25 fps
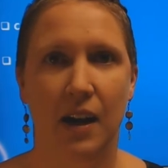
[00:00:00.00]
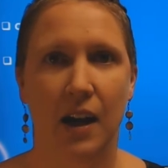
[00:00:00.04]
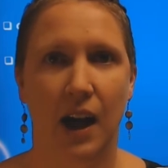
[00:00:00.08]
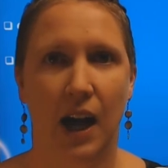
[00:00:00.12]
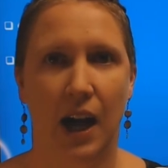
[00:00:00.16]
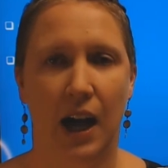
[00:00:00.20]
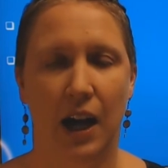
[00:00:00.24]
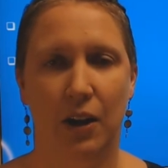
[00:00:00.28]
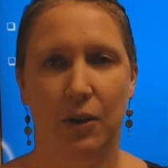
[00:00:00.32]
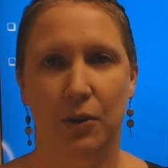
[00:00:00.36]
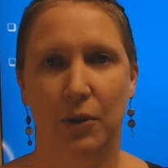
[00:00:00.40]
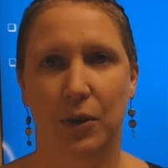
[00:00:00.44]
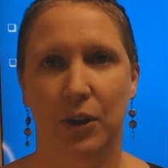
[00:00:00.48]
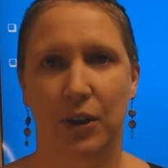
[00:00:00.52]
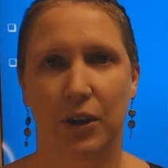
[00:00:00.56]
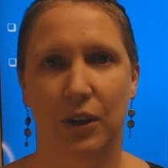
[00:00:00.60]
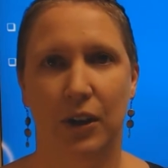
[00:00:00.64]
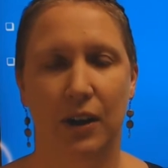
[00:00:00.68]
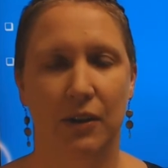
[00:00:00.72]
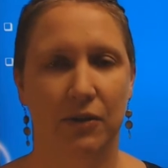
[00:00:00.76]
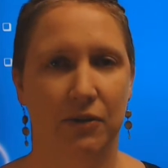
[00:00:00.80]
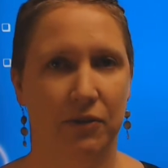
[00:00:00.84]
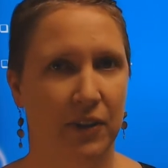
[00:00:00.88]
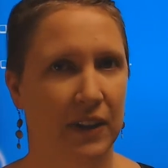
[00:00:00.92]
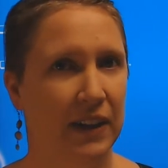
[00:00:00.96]
Our
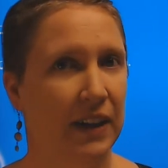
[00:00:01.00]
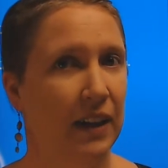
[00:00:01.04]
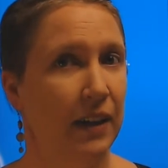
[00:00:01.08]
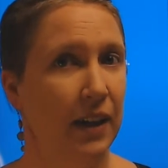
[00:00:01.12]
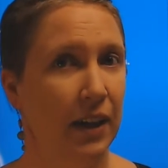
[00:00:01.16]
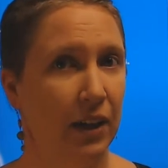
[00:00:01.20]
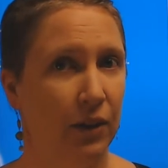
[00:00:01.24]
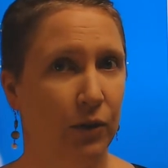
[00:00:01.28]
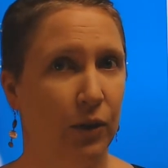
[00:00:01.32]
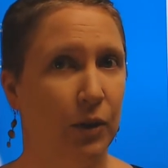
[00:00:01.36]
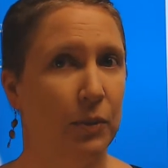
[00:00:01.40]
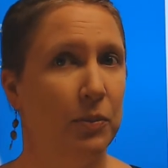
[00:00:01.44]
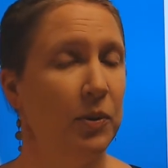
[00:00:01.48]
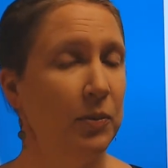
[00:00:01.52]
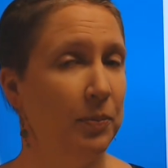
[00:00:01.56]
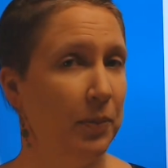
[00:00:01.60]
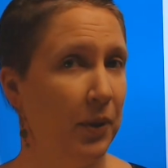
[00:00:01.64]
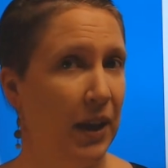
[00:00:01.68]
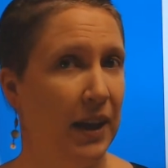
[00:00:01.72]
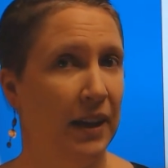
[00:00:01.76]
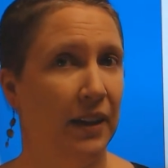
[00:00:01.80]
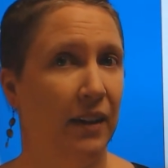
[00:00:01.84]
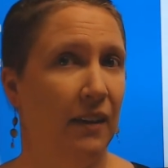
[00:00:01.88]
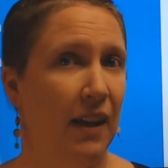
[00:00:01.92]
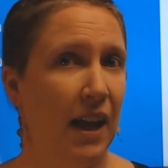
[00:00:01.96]
affinity groups
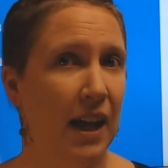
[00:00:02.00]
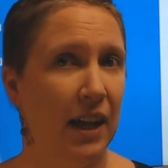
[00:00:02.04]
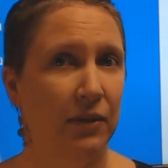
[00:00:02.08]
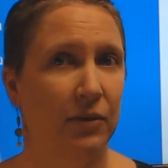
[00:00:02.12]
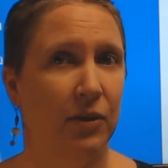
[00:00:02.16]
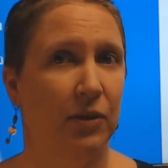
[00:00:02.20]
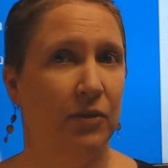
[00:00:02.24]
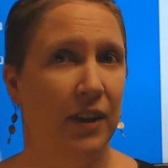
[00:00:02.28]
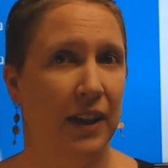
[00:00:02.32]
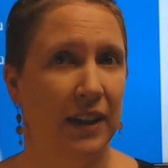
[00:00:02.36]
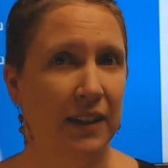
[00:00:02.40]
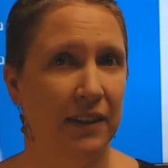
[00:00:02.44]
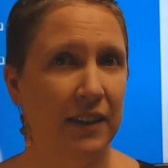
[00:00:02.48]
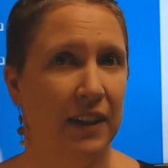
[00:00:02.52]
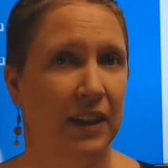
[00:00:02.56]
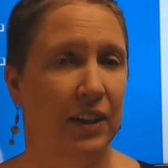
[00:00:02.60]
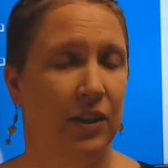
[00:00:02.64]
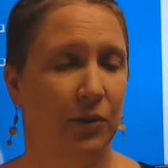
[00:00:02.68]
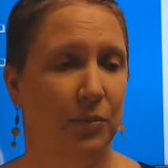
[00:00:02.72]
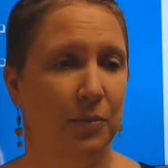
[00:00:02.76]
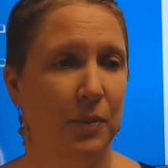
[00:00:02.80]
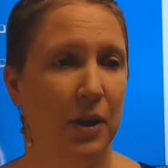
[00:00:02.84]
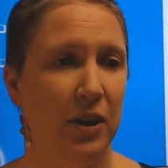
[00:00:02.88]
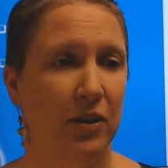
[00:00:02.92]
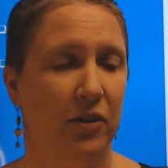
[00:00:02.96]
plan a lot of events each
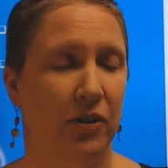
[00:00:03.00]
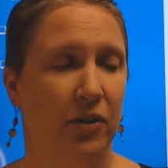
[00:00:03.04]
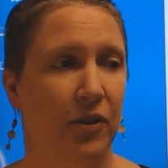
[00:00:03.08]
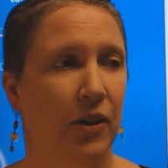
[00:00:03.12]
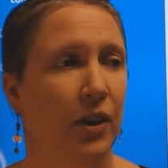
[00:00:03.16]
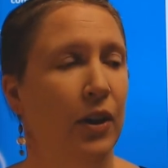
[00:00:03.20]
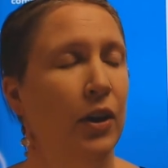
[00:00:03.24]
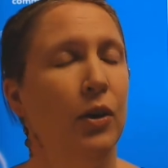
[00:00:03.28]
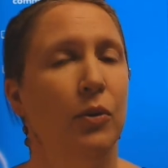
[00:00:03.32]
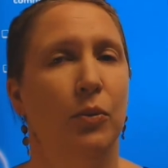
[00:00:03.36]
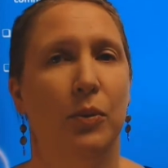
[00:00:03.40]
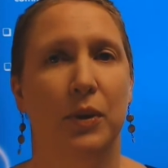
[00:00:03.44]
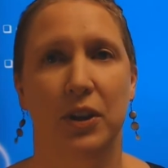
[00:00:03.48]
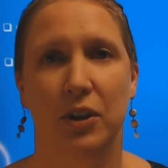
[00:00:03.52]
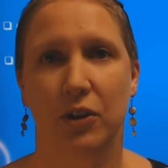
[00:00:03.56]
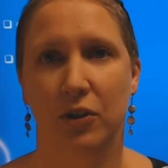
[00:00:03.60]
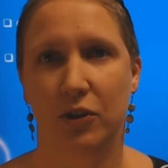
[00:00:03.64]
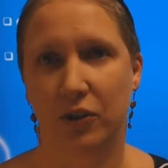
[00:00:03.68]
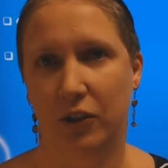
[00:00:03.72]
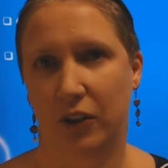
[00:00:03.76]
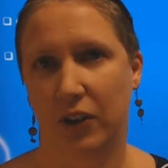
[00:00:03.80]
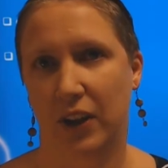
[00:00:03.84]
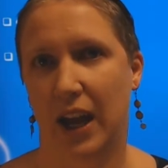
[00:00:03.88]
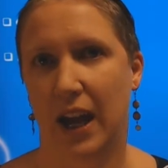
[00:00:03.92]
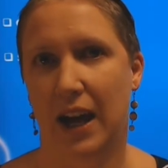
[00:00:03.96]
month. We
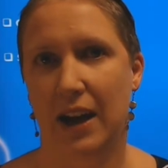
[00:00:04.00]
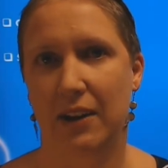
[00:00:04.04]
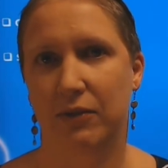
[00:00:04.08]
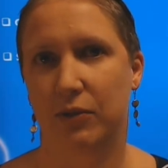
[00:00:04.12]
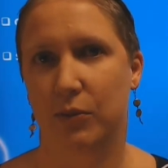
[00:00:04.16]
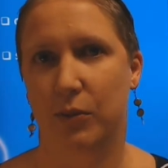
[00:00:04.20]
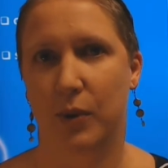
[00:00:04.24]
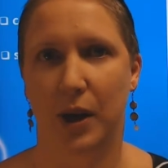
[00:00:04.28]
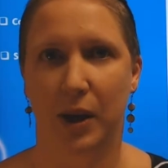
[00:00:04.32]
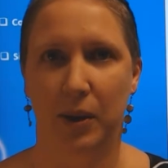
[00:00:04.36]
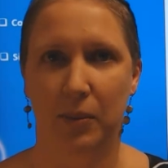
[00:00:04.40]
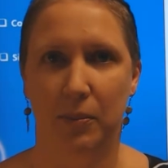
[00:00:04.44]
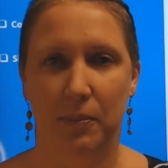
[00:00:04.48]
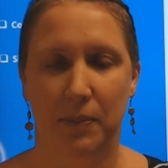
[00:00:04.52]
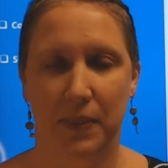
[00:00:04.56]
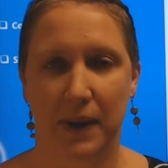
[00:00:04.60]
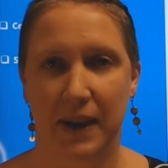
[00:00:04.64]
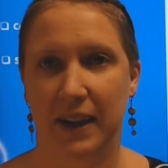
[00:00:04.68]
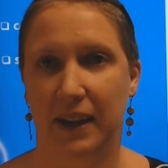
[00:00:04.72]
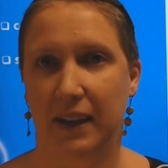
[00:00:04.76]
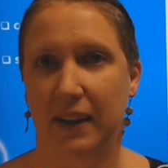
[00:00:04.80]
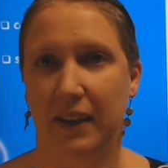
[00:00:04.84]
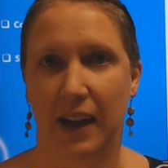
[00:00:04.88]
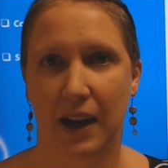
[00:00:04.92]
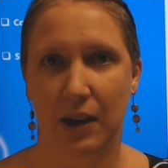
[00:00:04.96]
usually have one
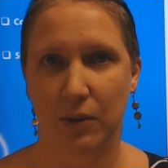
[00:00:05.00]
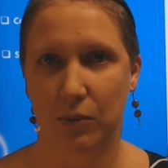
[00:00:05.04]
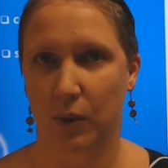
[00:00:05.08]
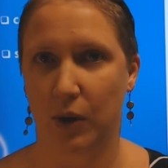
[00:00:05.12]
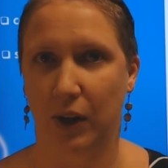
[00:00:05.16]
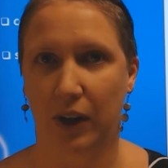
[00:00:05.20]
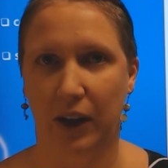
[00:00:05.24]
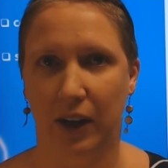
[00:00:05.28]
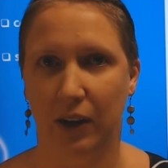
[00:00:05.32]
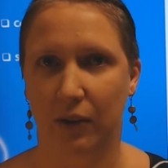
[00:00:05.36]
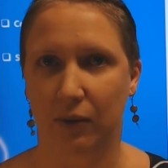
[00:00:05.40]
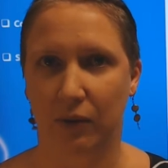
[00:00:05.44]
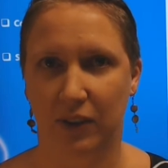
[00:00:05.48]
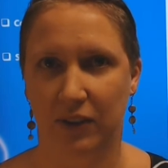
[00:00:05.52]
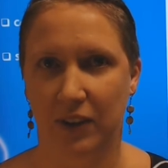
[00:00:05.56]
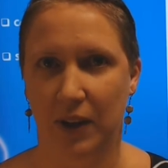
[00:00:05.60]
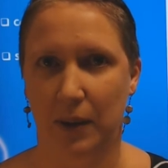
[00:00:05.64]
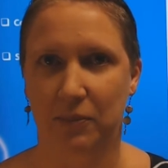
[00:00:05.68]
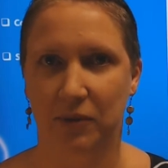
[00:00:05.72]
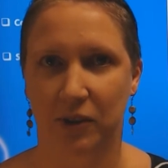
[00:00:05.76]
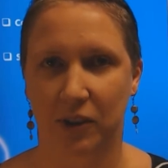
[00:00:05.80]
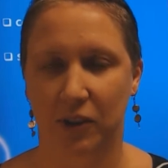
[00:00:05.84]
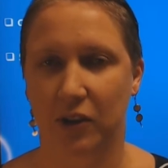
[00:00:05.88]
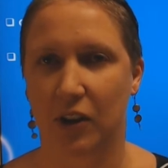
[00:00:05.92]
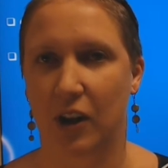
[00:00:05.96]
big networking
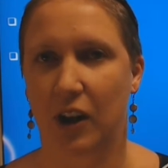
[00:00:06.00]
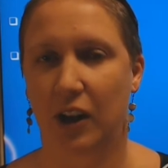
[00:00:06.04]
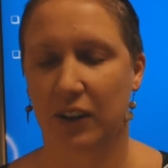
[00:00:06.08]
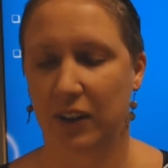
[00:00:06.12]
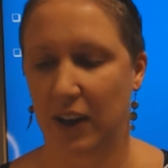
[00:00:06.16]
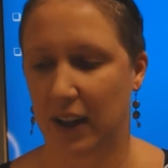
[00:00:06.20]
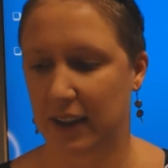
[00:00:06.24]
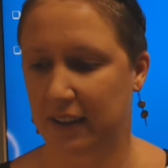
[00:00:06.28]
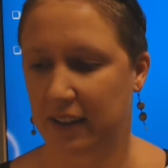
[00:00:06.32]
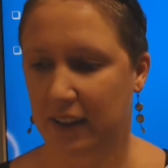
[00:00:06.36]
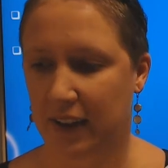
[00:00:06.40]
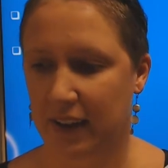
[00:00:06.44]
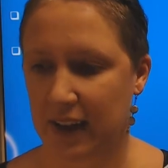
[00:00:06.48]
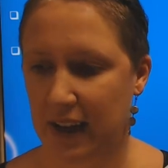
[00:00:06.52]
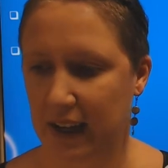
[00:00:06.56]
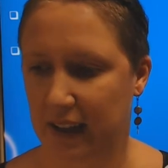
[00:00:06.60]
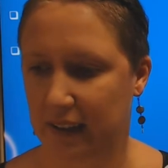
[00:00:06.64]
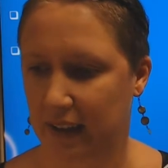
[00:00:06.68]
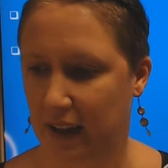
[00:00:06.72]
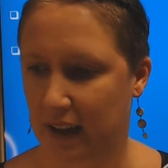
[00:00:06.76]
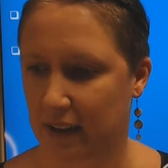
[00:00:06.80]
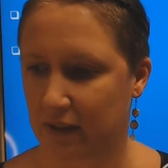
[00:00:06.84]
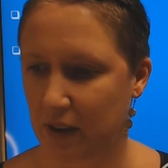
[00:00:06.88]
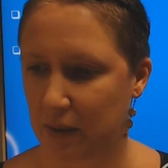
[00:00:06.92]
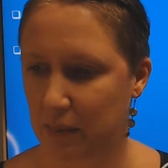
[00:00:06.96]
reception called Let's Connect
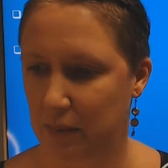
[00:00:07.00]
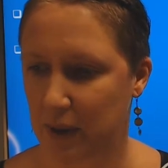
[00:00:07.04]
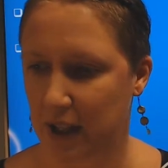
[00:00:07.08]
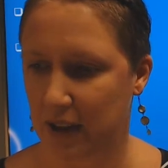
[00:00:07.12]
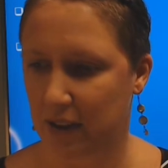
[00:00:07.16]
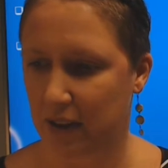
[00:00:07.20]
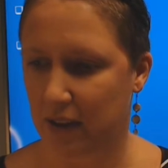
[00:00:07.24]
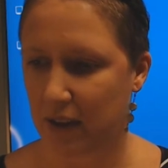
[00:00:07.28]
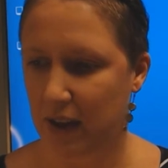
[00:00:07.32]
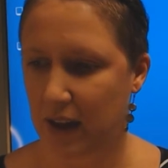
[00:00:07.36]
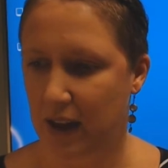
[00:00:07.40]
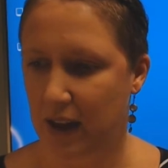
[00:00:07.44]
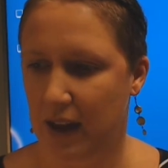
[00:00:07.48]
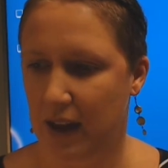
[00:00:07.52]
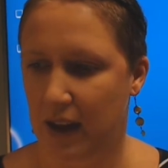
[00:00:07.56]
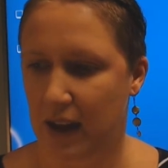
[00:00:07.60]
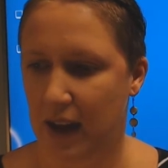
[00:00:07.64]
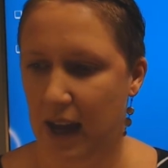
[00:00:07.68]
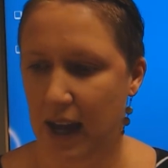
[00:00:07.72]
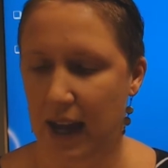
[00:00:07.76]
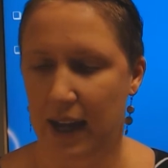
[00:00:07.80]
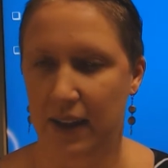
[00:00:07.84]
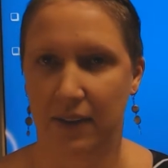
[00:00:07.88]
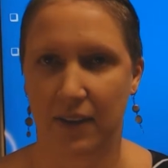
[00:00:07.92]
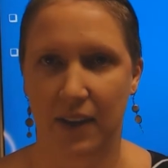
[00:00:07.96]
every month,
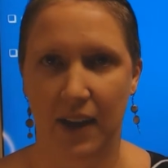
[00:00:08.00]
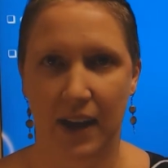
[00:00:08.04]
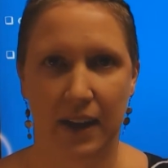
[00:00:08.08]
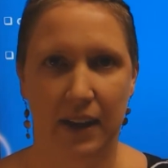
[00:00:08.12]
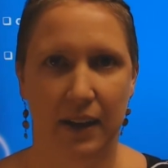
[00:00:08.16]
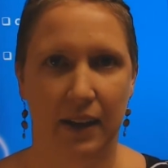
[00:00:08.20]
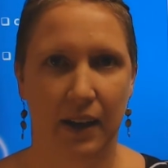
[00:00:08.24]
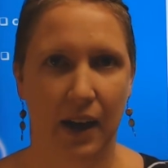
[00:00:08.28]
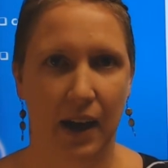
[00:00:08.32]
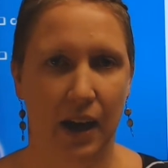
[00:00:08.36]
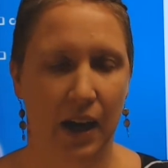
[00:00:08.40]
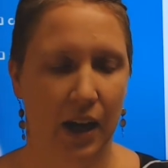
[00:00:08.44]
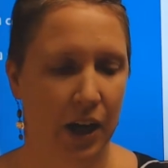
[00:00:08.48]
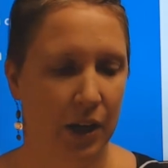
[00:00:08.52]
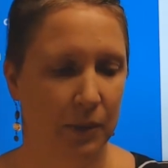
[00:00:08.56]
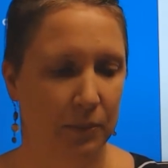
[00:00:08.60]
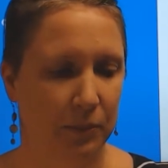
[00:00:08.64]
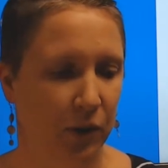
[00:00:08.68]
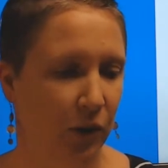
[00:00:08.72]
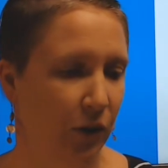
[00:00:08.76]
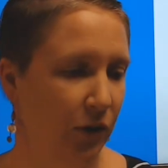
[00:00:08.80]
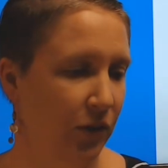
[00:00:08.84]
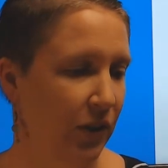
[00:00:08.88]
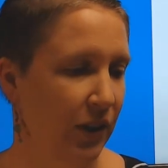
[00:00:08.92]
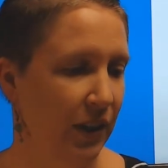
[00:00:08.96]
and then
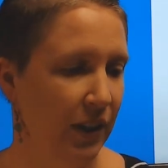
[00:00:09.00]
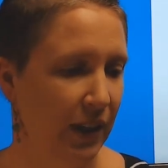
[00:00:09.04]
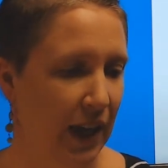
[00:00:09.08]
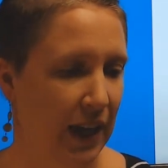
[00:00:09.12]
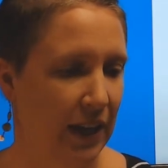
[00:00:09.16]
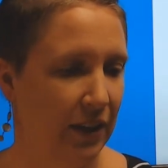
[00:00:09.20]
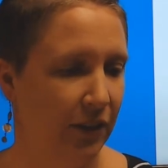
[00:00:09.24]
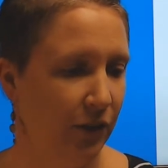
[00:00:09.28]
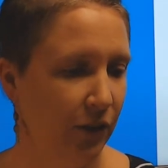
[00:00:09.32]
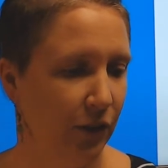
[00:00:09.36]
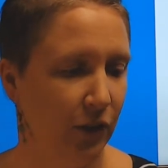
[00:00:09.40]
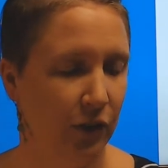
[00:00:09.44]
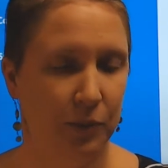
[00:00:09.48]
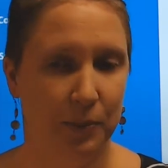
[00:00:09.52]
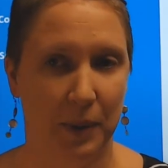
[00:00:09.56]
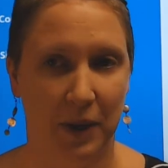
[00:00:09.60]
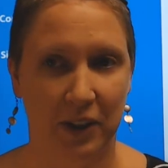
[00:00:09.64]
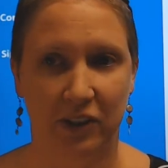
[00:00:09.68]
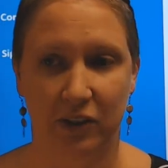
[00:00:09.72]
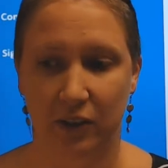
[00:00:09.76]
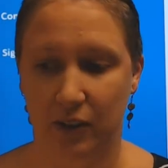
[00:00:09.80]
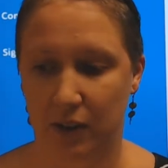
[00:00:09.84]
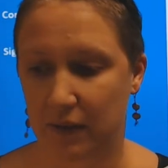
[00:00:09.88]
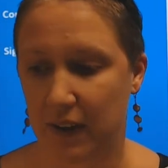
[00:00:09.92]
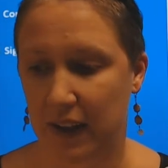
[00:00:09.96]
you'll see occasional
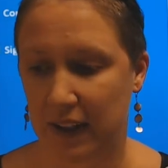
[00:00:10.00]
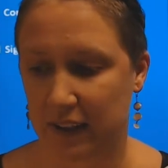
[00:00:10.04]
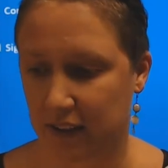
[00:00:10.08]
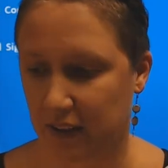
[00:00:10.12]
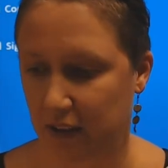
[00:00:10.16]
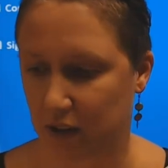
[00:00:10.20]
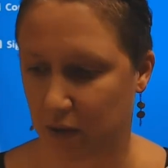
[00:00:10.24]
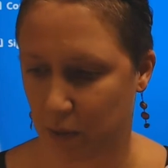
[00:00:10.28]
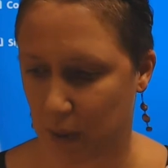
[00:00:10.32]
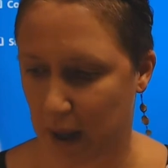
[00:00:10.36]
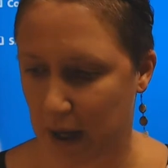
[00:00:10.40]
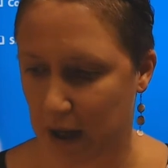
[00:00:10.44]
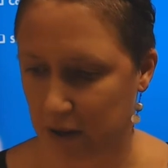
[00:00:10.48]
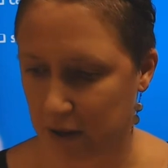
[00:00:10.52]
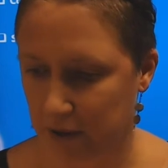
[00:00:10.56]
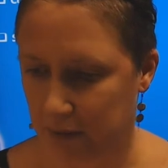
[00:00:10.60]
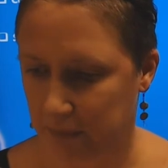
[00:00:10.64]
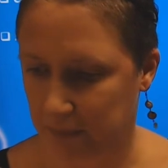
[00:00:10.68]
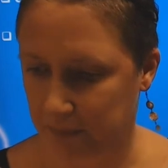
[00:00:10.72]
special events as well.